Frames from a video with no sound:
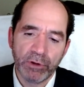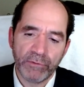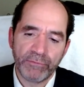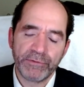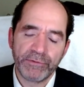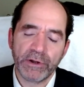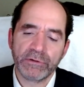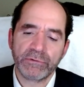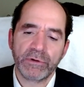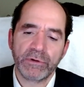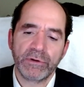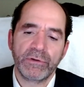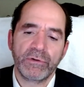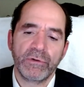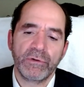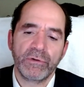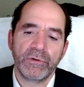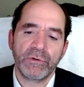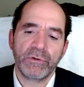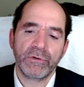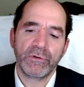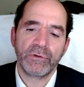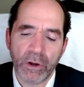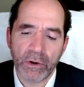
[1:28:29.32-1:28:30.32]
filter it
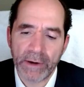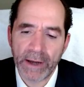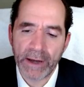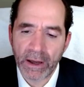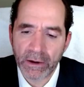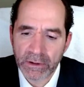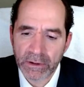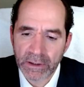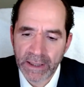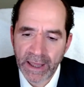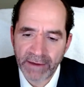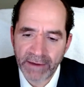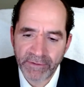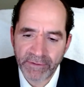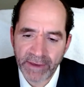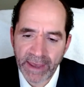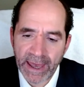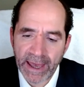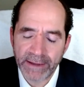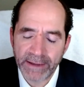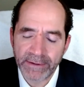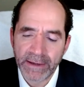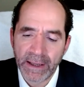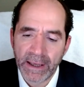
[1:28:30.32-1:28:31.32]
through a chloralkali
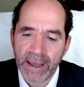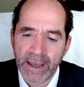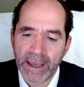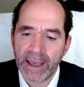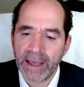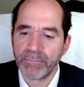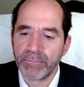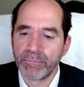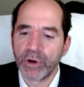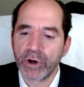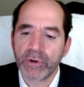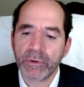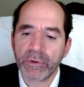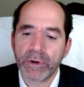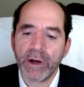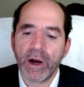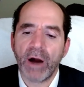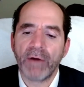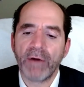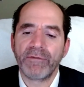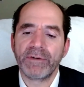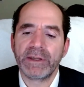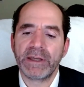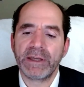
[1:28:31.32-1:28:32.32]
vat, and mercury
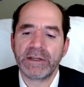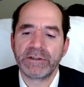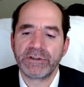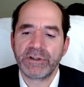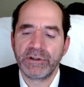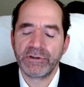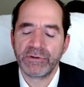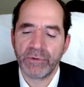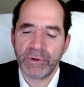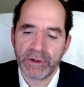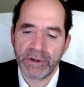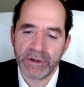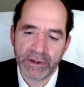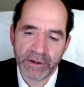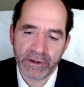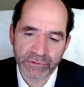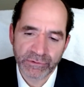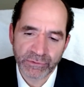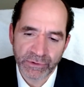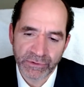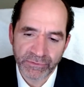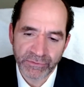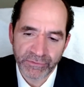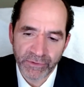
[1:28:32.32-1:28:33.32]
often gets into it. And
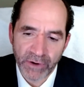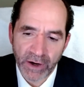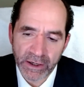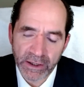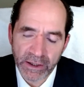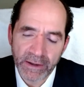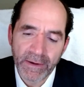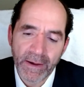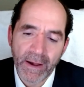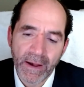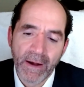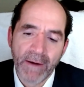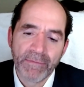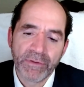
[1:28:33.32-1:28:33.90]
here's what's funny.